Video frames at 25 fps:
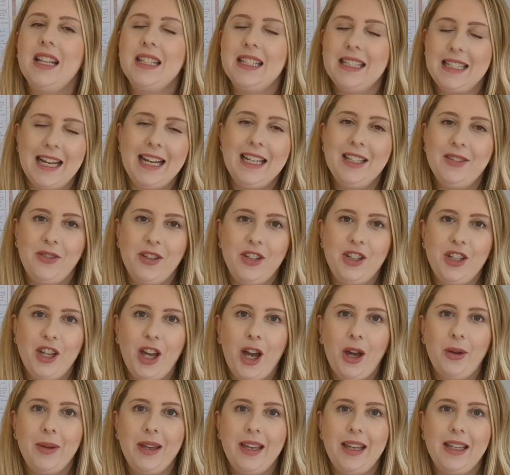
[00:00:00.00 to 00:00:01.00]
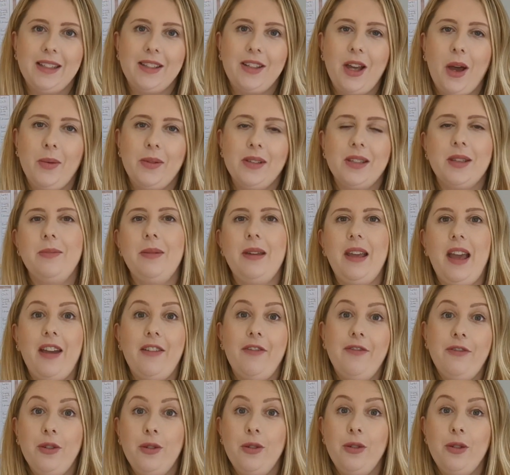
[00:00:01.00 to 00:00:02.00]
Today's video is going to be a
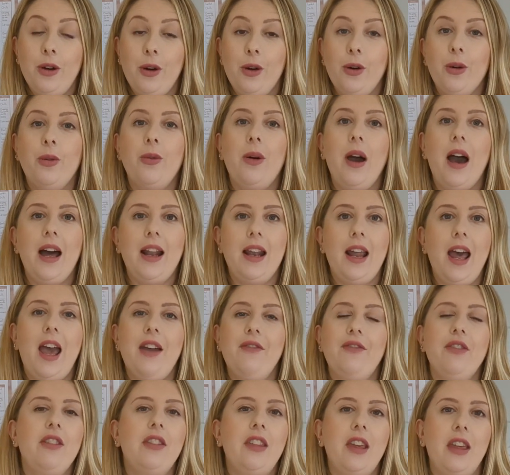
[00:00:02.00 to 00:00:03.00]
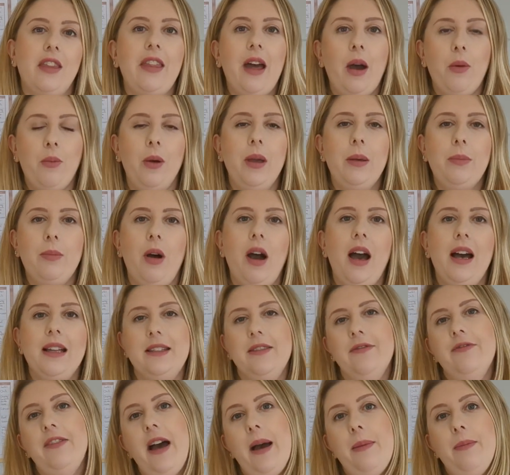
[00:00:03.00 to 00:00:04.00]
food haul and everything that we buy as
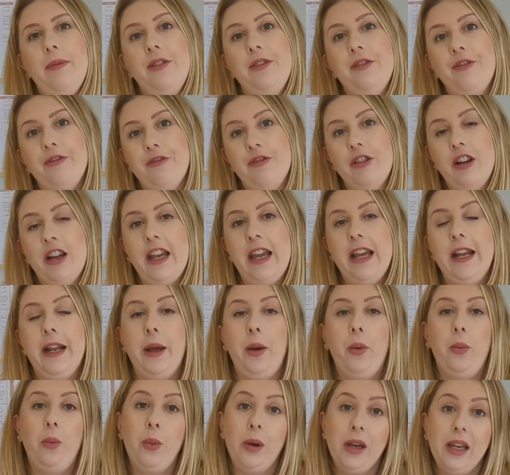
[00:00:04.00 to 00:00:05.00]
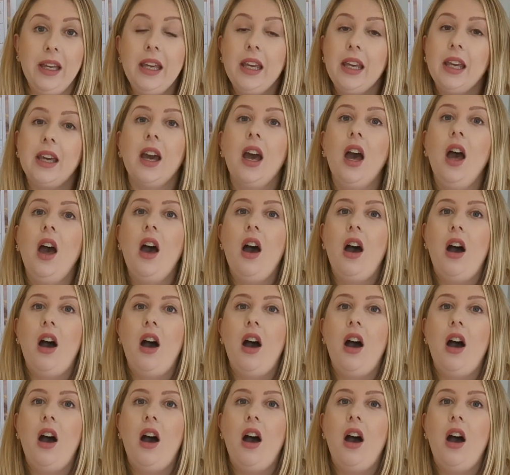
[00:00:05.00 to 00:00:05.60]
a family free in a week.